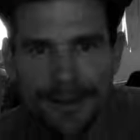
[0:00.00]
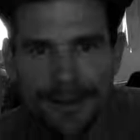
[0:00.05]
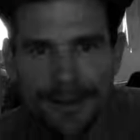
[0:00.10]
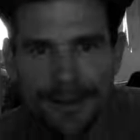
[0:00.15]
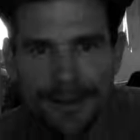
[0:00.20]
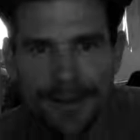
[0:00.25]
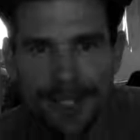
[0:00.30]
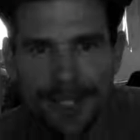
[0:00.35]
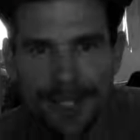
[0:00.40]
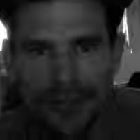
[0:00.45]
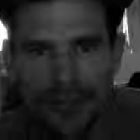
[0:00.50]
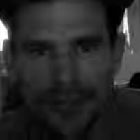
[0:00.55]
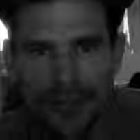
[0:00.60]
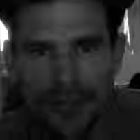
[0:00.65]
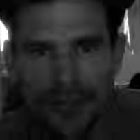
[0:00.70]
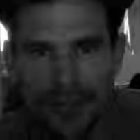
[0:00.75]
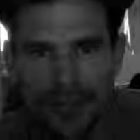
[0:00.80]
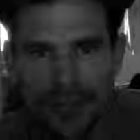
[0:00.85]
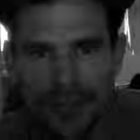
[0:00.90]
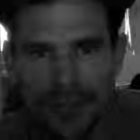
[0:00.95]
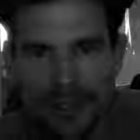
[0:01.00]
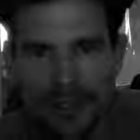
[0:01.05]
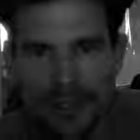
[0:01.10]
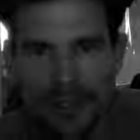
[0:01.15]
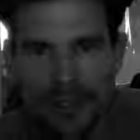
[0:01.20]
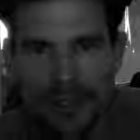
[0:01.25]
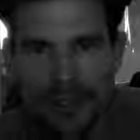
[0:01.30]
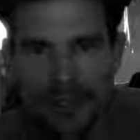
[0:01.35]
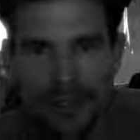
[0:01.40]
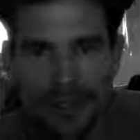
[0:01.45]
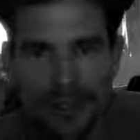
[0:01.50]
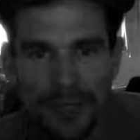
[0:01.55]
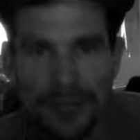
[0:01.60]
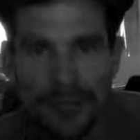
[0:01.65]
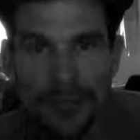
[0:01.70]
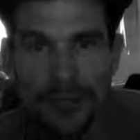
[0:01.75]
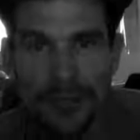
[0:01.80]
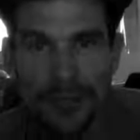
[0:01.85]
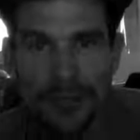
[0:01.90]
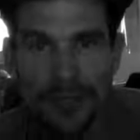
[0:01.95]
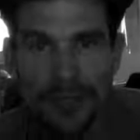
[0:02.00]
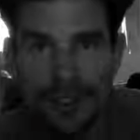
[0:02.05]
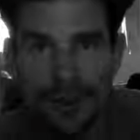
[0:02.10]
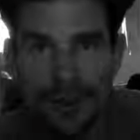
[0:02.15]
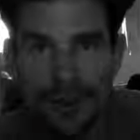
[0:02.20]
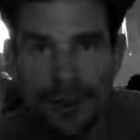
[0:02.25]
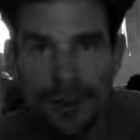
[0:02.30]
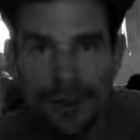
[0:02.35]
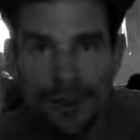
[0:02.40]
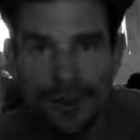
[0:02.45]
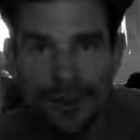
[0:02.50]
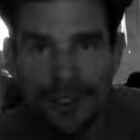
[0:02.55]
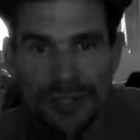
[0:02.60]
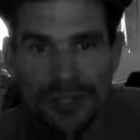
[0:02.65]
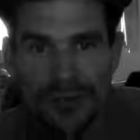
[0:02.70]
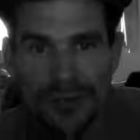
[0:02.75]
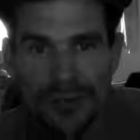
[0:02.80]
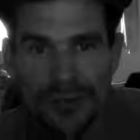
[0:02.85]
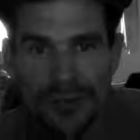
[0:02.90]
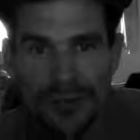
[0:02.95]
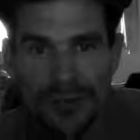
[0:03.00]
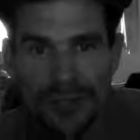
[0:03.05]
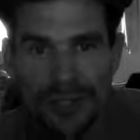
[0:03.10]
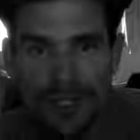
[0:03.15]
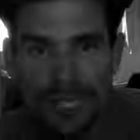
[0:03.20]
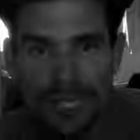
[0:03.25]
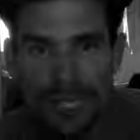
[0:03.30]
Jealous and bitter. That's you, Freelee. You're the one who's jealous and bitter.